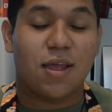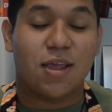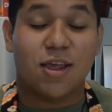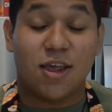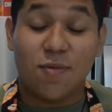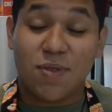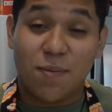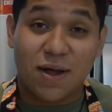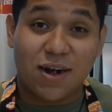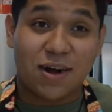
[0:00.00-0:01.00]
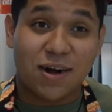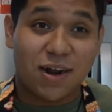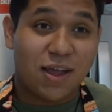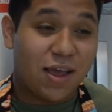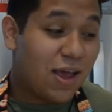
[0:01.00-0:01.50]
Cube the butter,
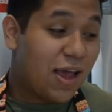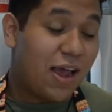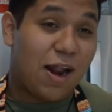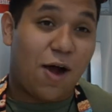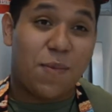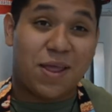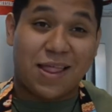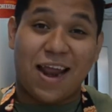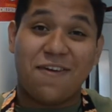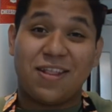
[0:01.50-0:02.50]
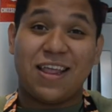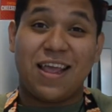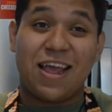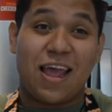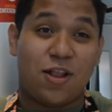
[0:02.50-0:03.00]
and I'll mix
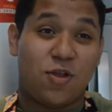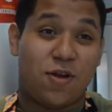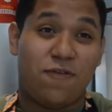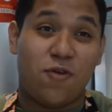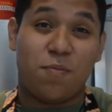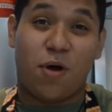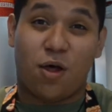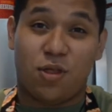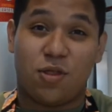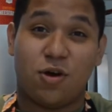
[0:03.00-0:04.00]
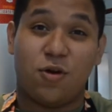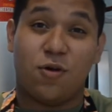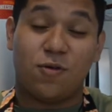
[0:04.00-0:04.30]
everything into the food processor bowl.